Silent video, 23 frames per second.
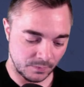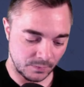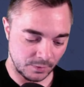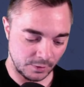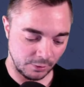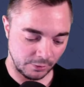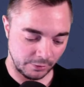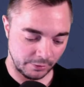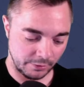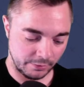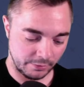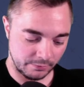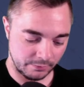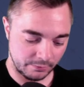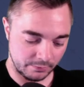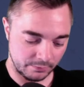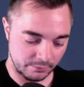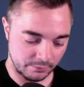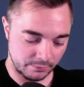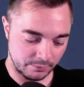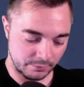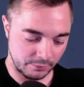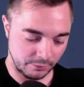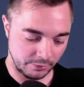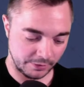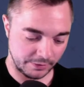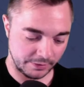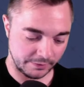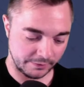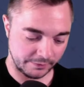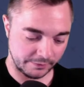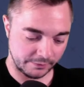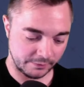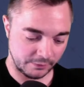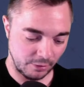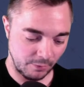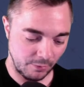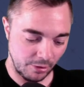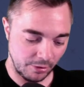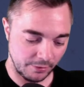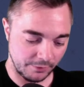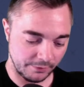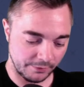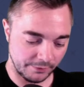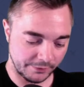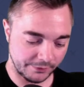Look. Look at this. Come
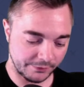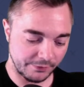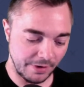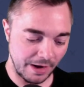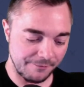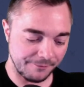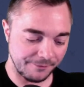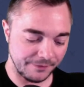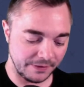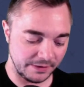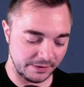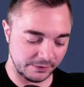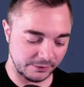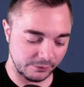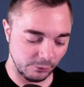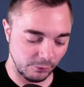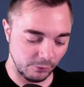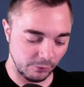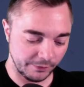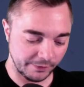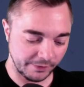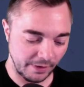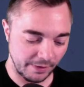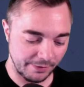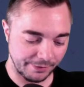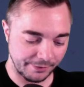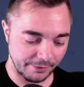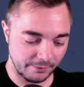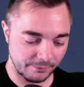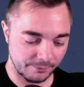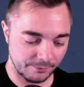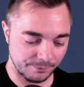on. Scruffy, do something.